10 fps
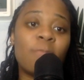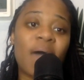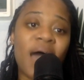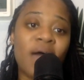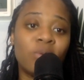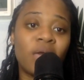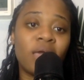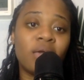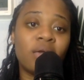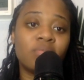battle,
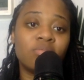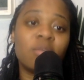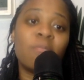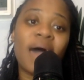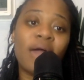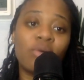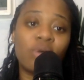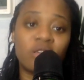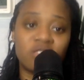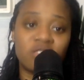like, the
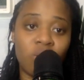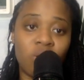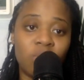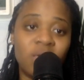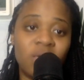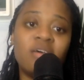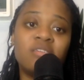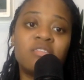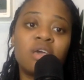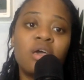battle is small,
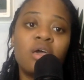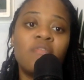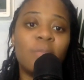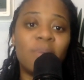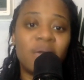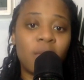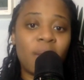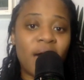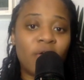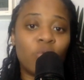because the bigger
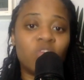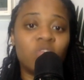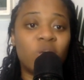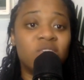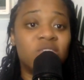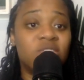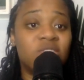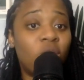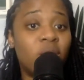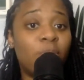battle was when
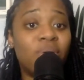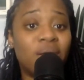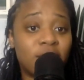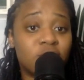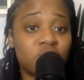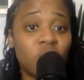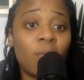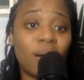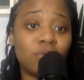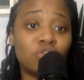someone put out a song
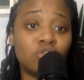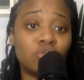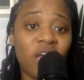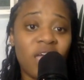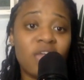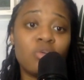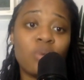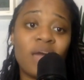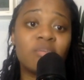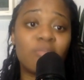about you, right? And
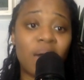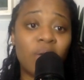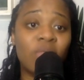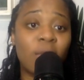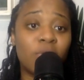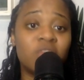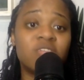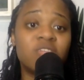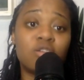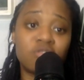you had to battle that
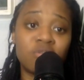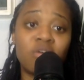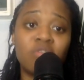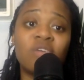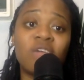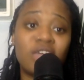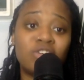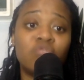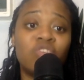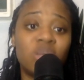person in a song. So if
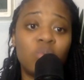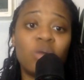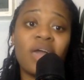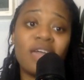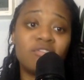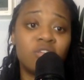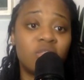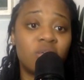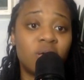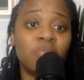Asian really want to enter
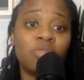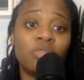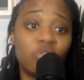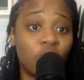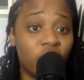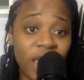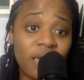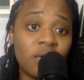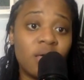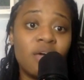the the
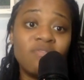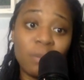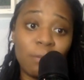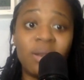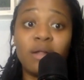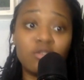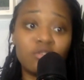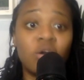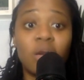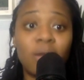ring, then put out a
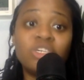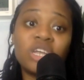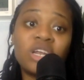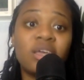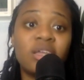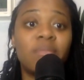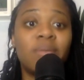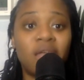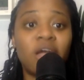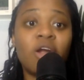song about Jada Kingdom
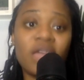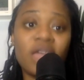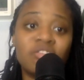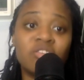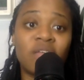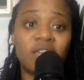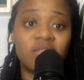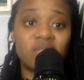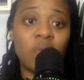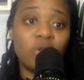and let her answer.
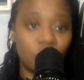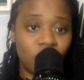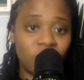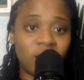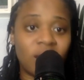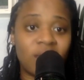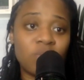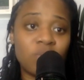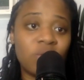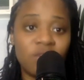That's how we doing it. That's
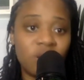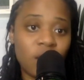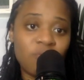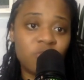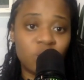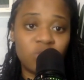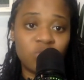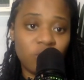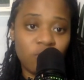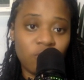how we giving it up for twenty
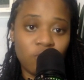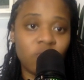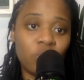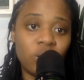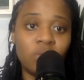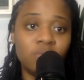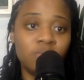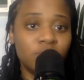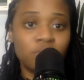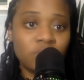twenty-four. If you want to
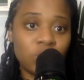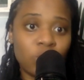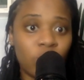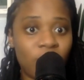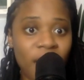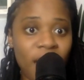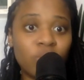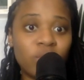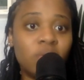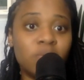win a
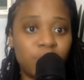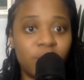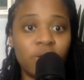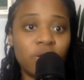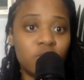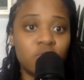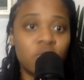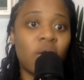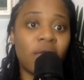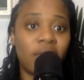battle, then put it in a
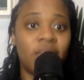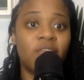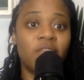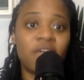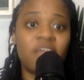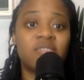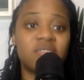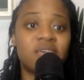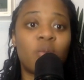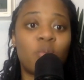song and let the fans
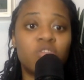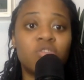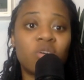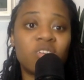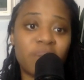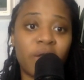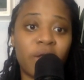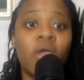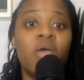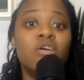decide what song is
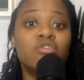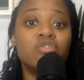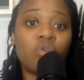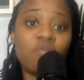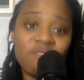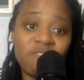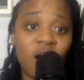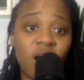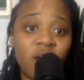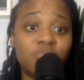better. So far,